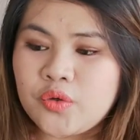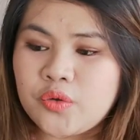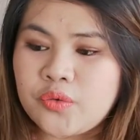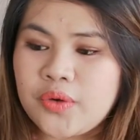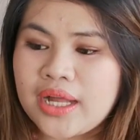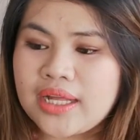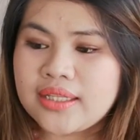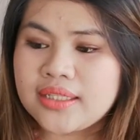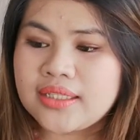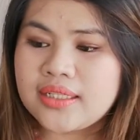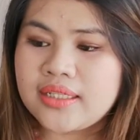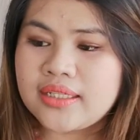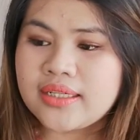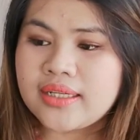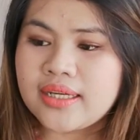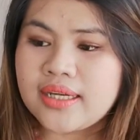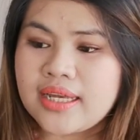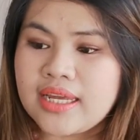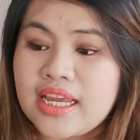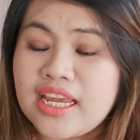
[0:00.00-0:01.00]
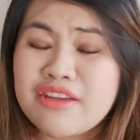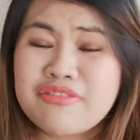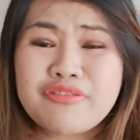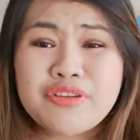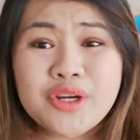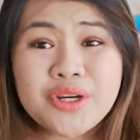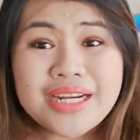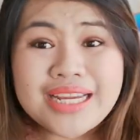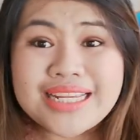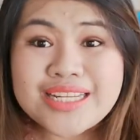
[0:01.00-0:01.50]
Well, if
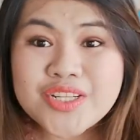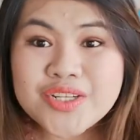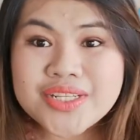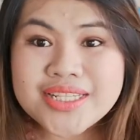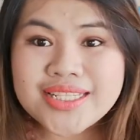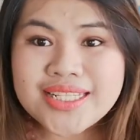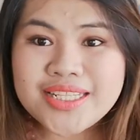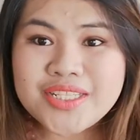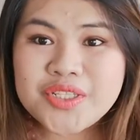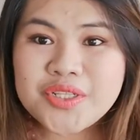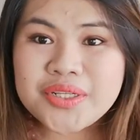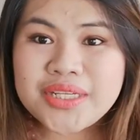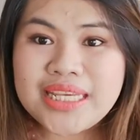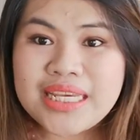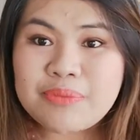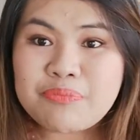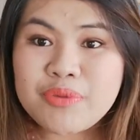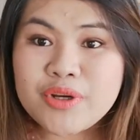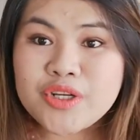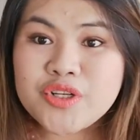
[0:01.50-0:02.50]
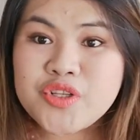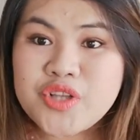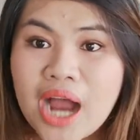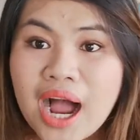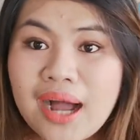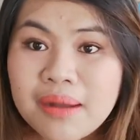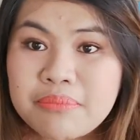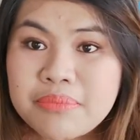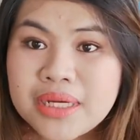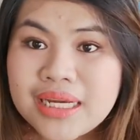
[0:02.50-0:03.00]
you're interested to keep your
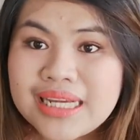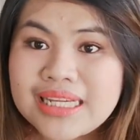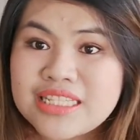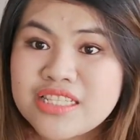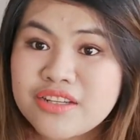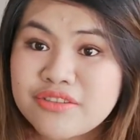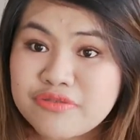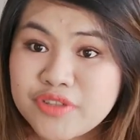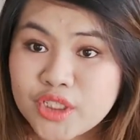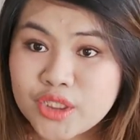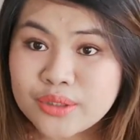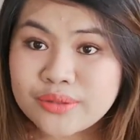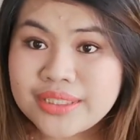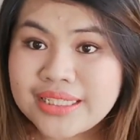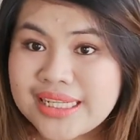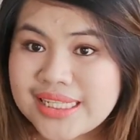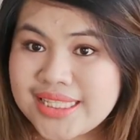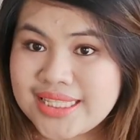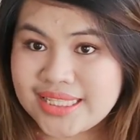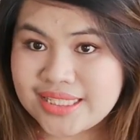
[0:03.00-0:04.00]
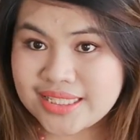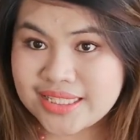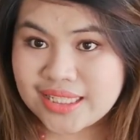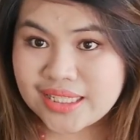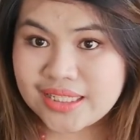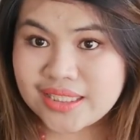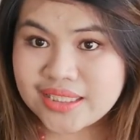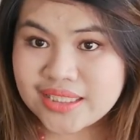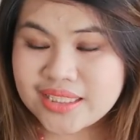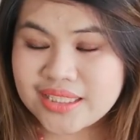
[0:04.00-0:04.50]
job as a virtual
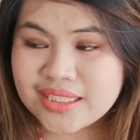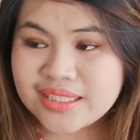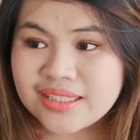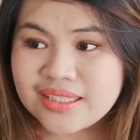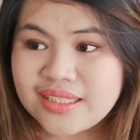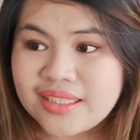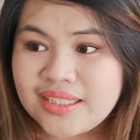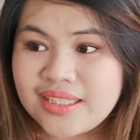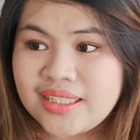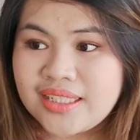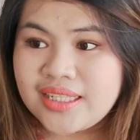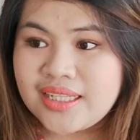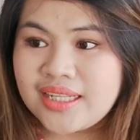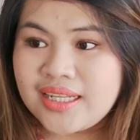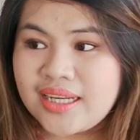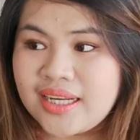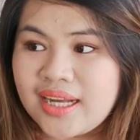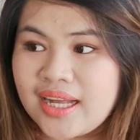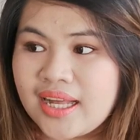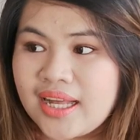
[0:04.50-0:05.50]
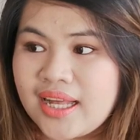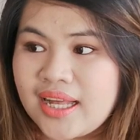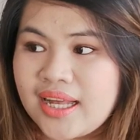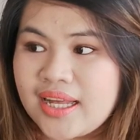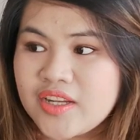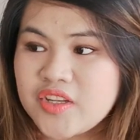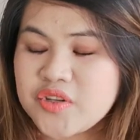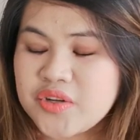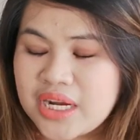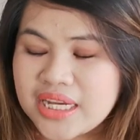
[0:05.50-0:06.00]
assistant,
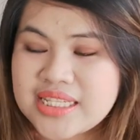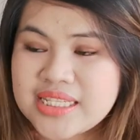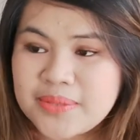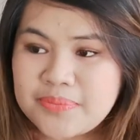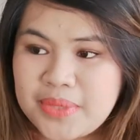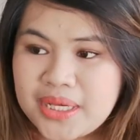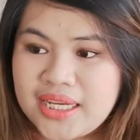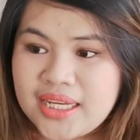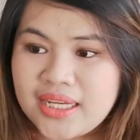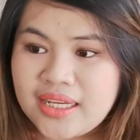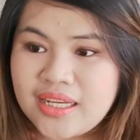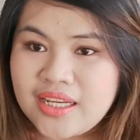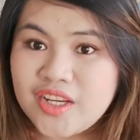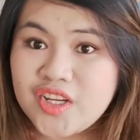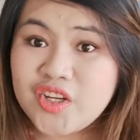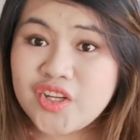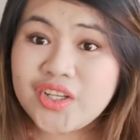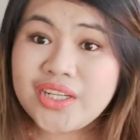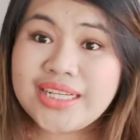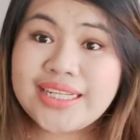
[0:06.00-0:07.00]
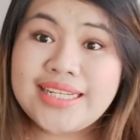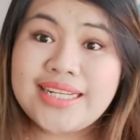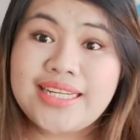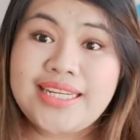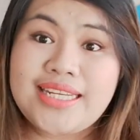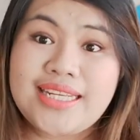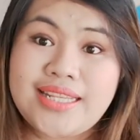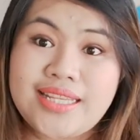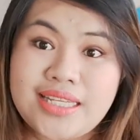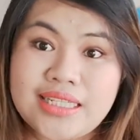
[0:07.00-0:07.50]
trust me, you're going to
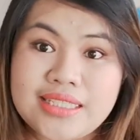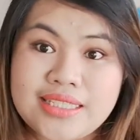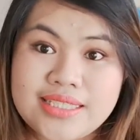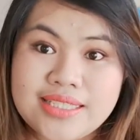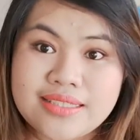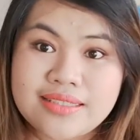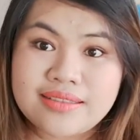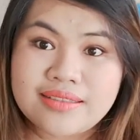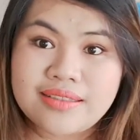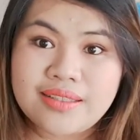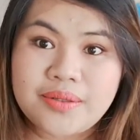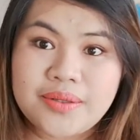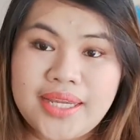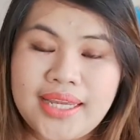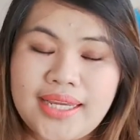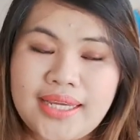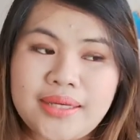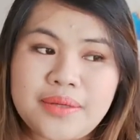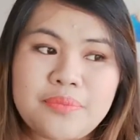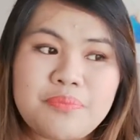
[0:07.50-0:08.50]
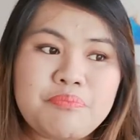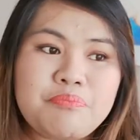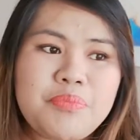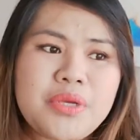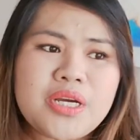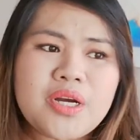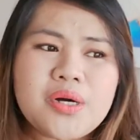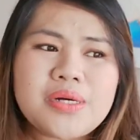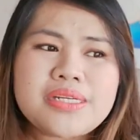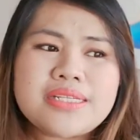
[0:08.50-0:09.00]
need this, okay?
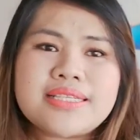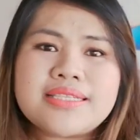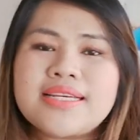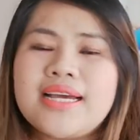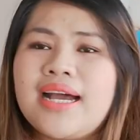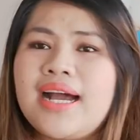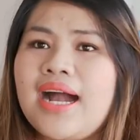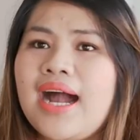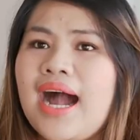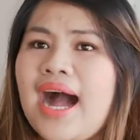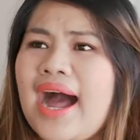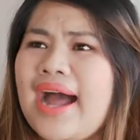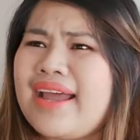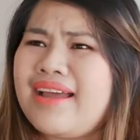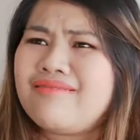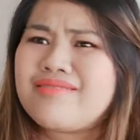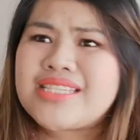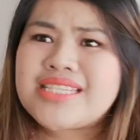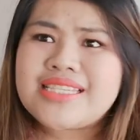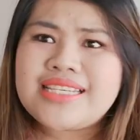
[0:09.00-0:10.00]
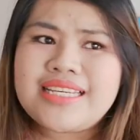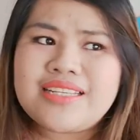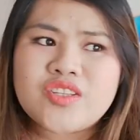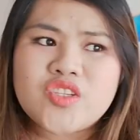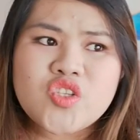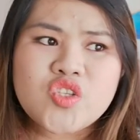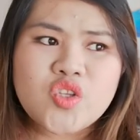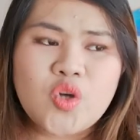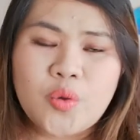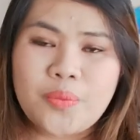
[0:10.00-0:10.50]
Because I have seen
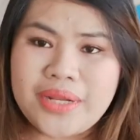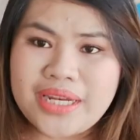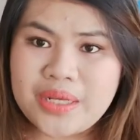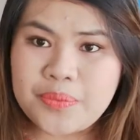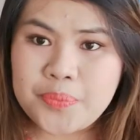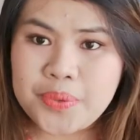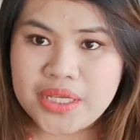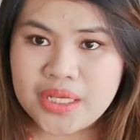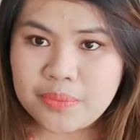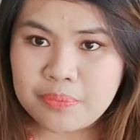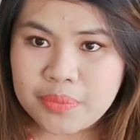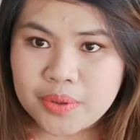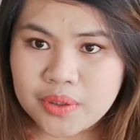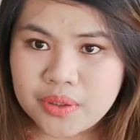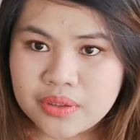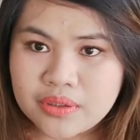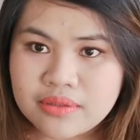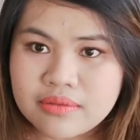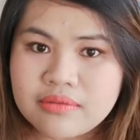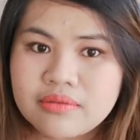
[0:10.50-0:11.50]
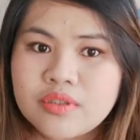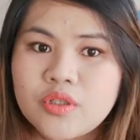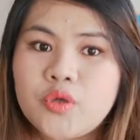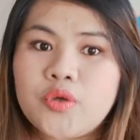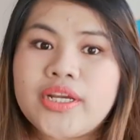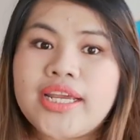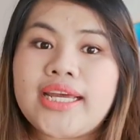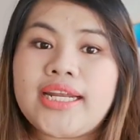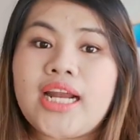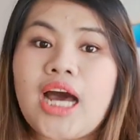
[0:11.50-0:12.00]
so many people who
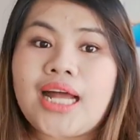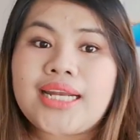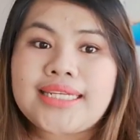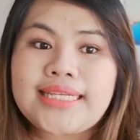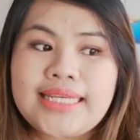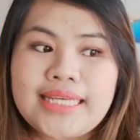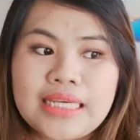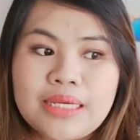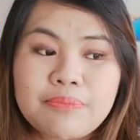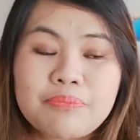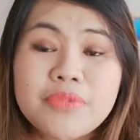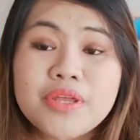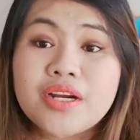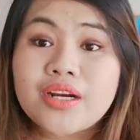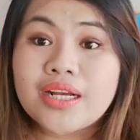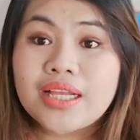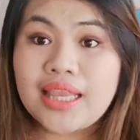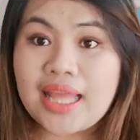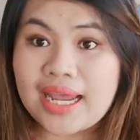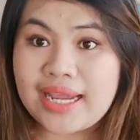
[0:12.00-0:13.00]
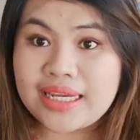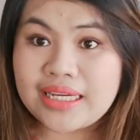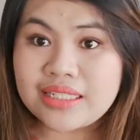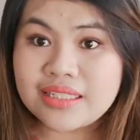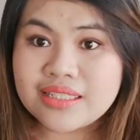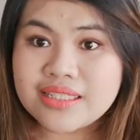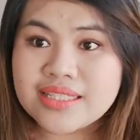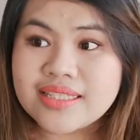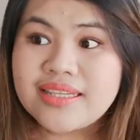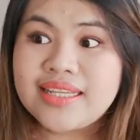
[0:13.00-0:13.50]
cannot keep their
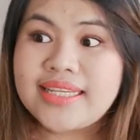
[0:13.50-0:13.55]
clients.